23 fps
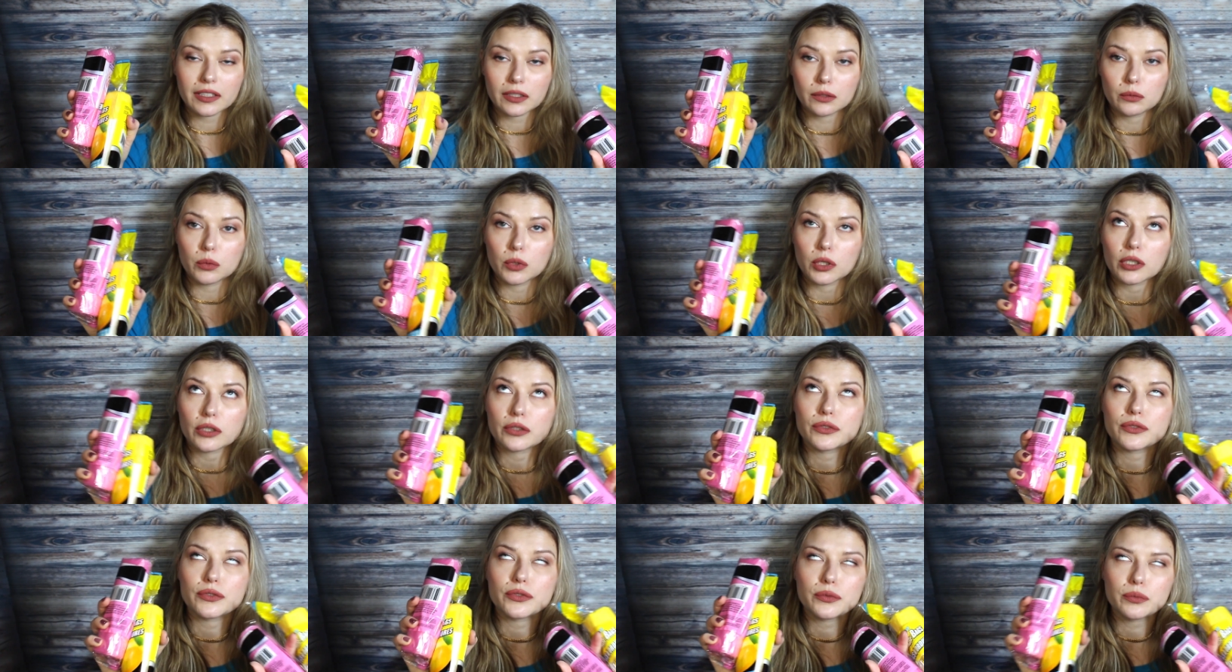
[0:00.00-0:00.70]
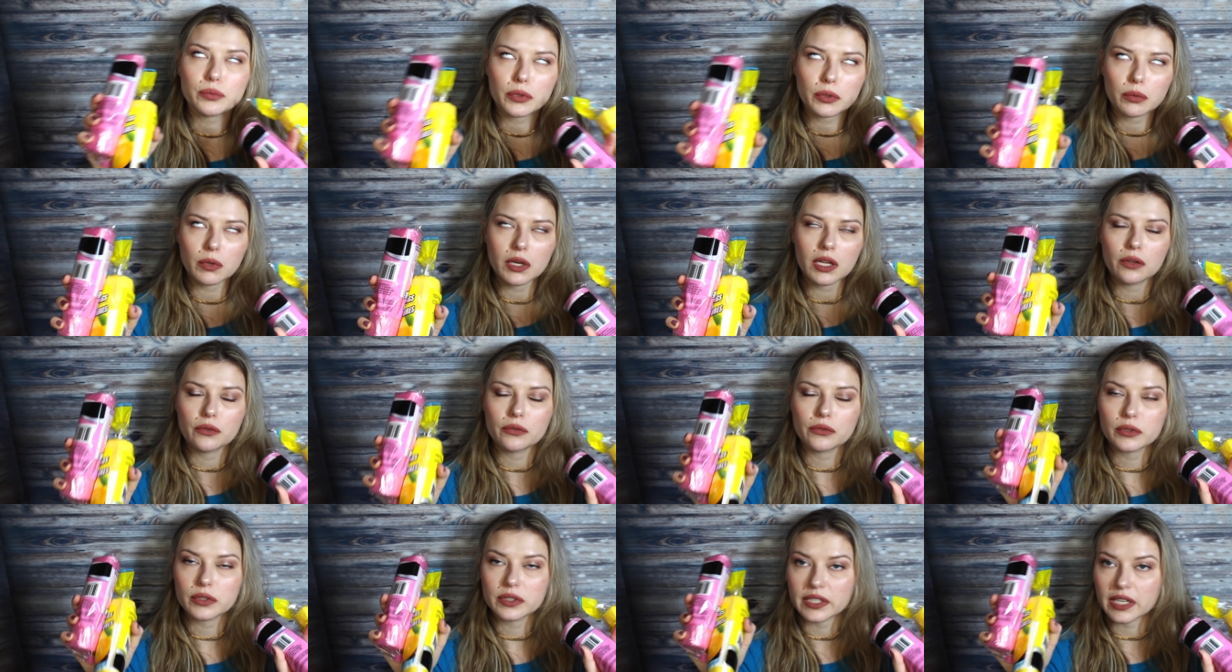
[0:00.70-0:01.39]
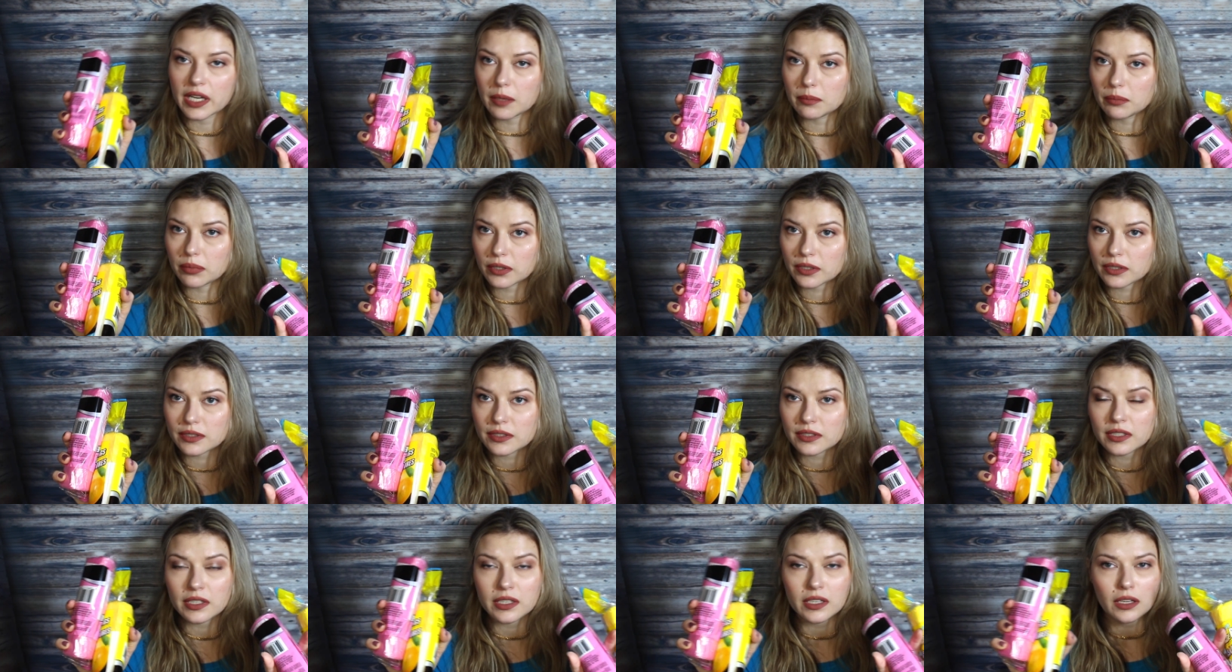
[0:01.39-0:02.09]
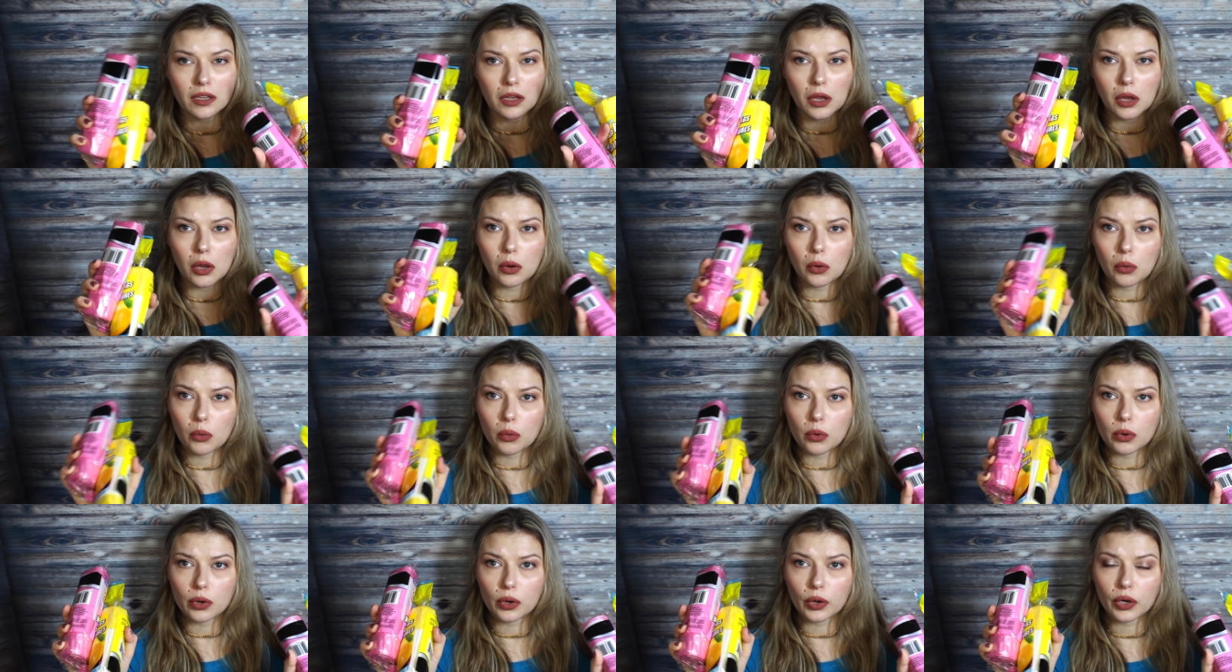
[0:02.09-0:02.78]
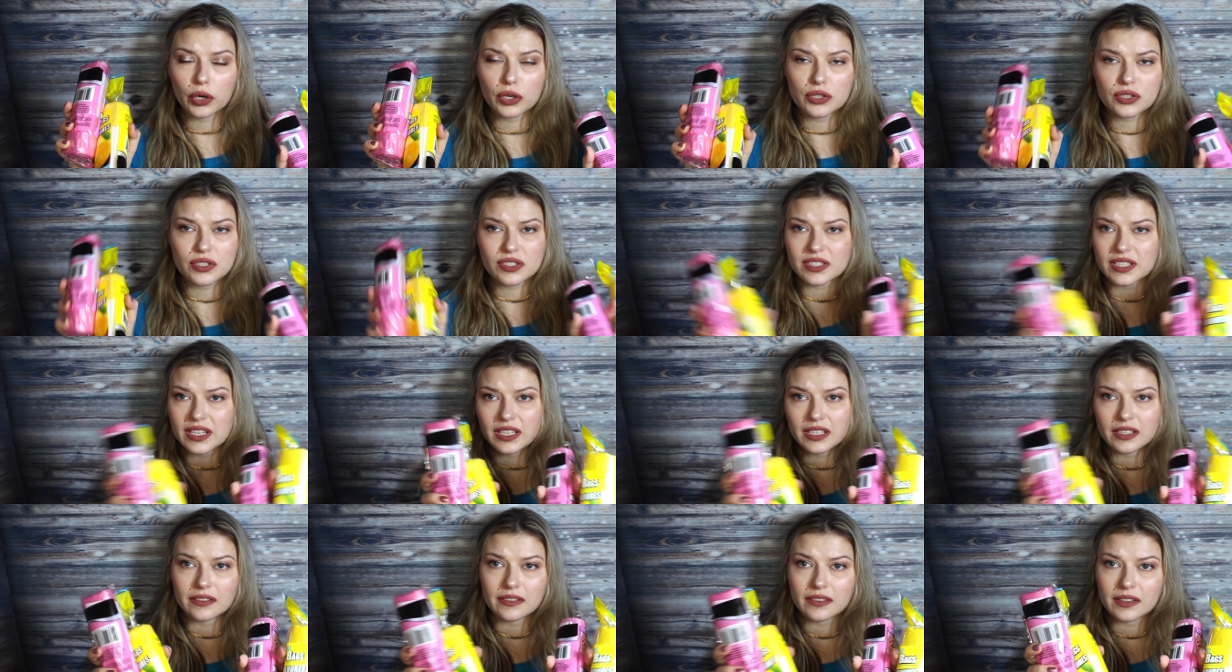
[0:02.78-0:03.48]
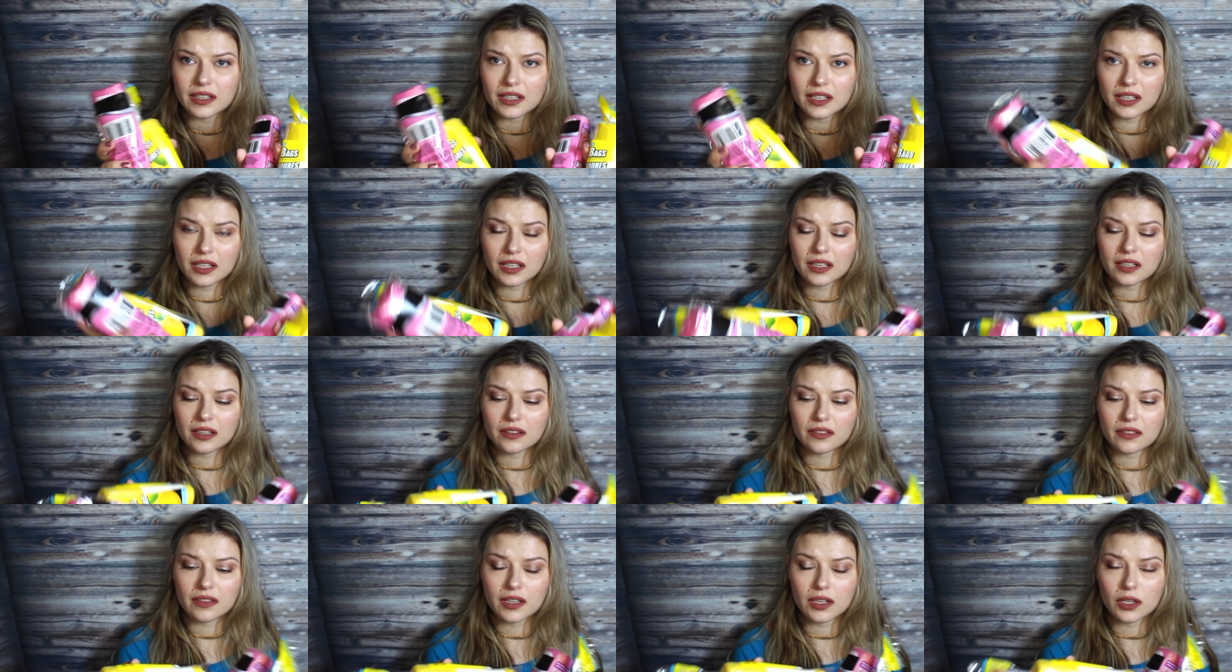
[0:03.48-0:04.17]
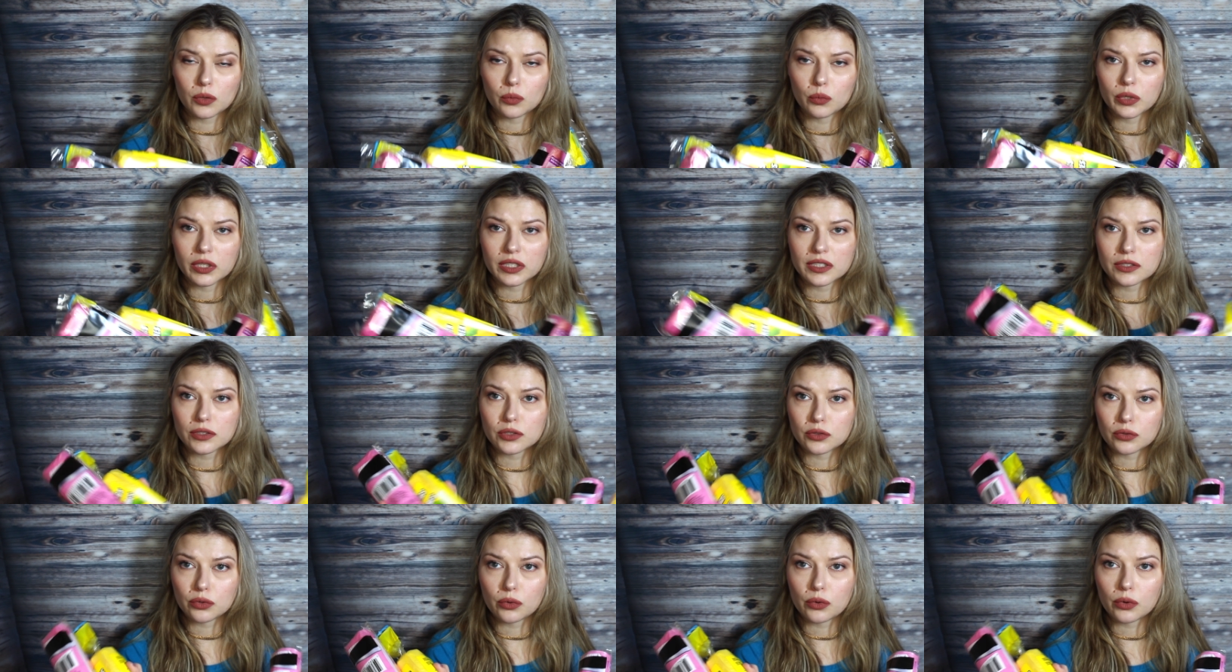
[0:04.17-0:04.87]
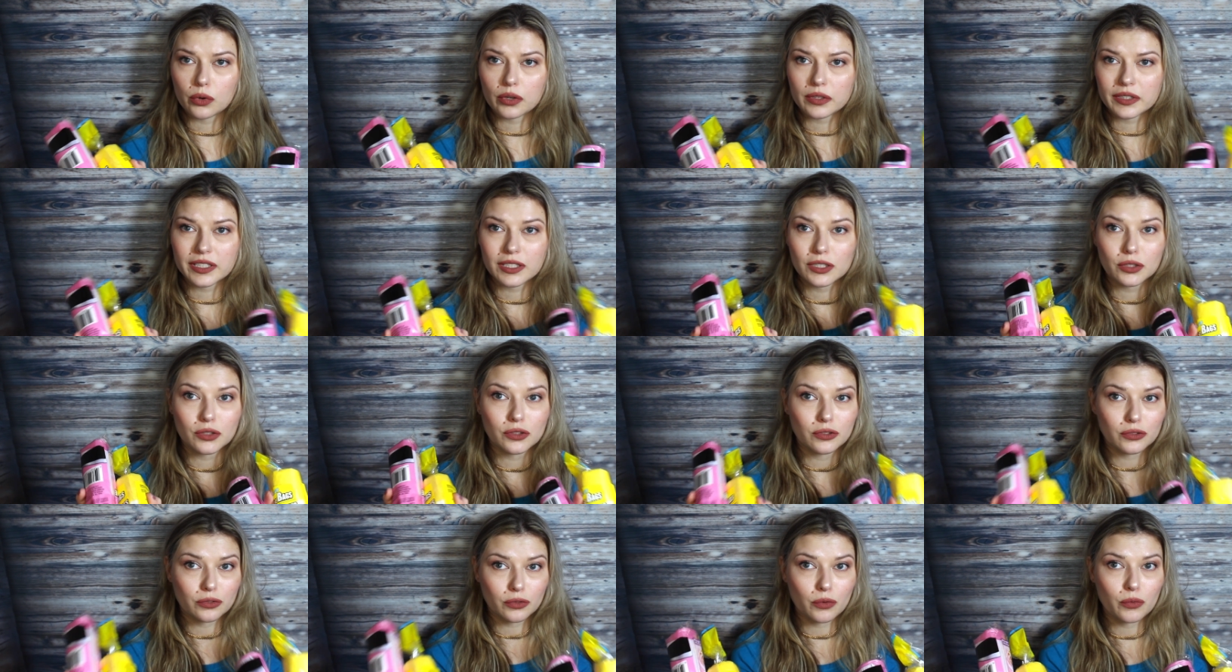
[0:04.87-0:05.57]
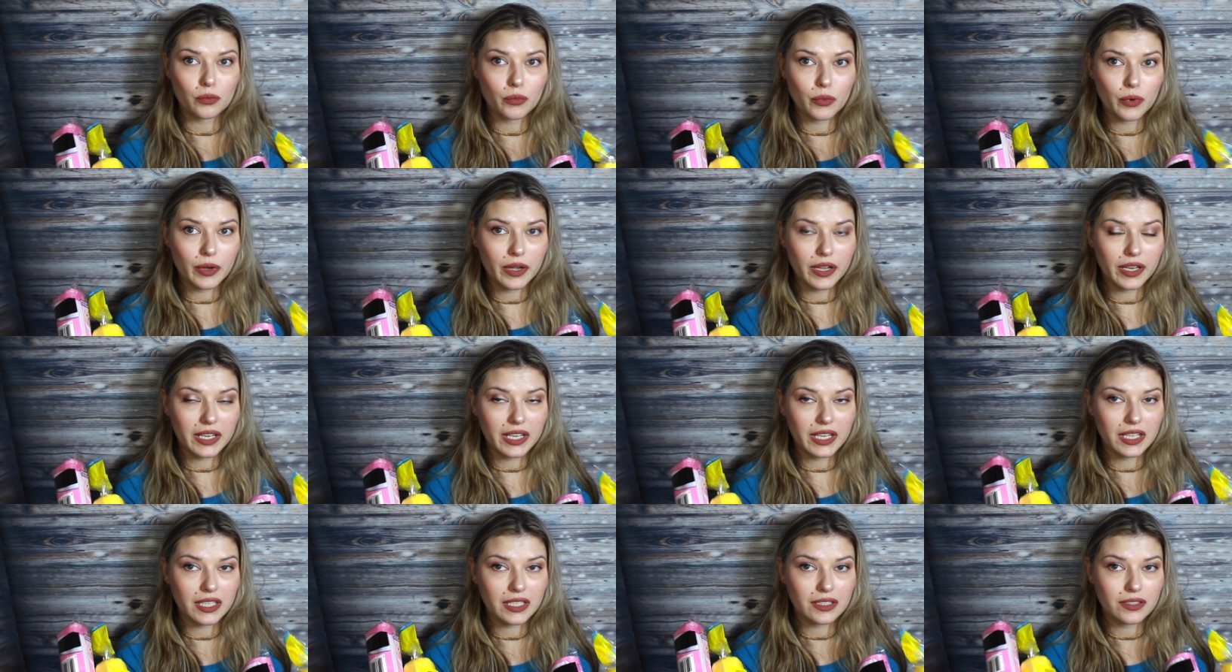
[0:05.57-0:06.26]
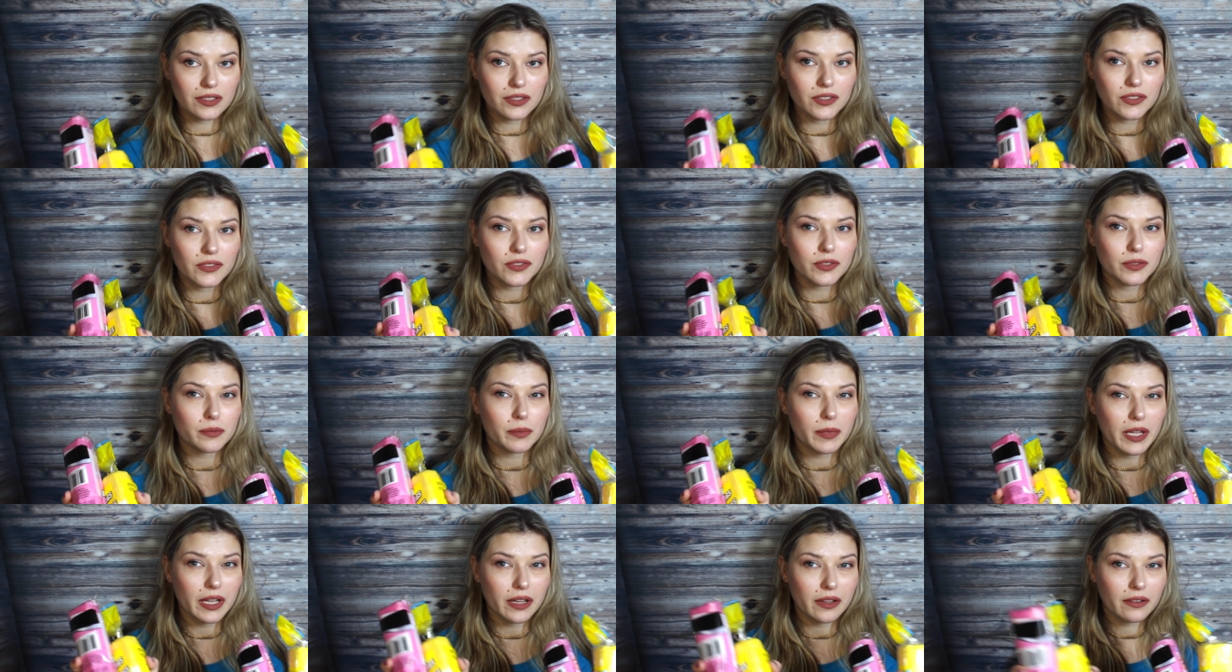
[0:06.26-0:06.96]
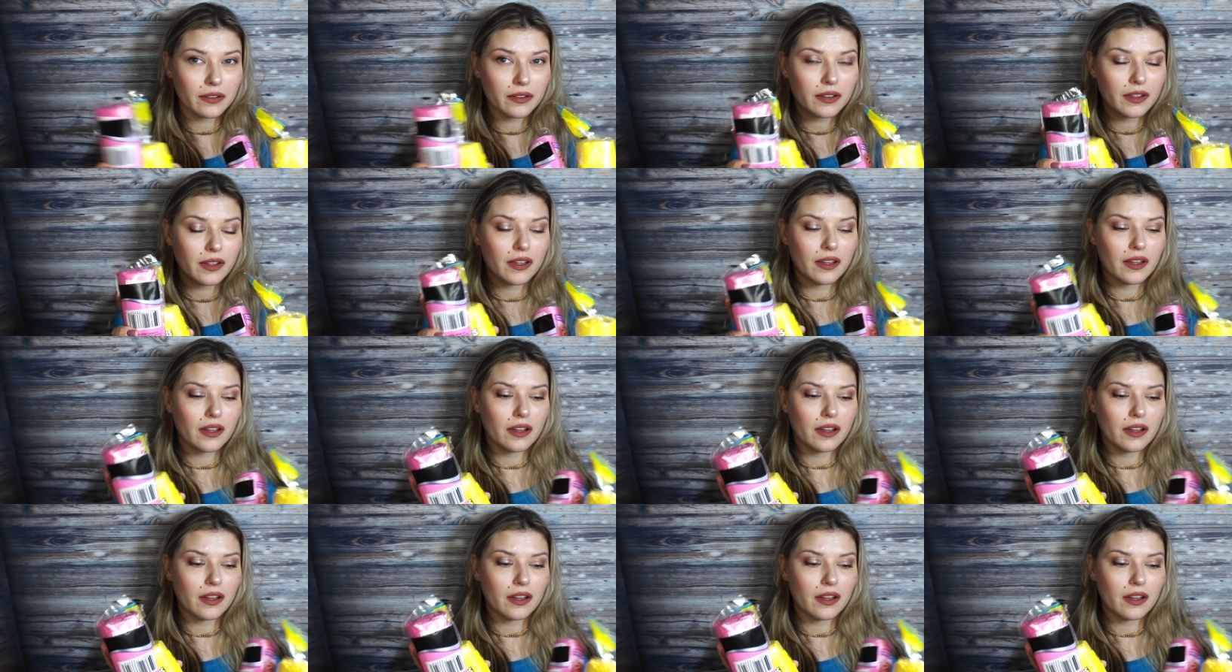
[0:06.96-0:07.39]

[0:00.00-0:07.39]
They work super well for diapers or just anything that you want to store that you don't want it to smell.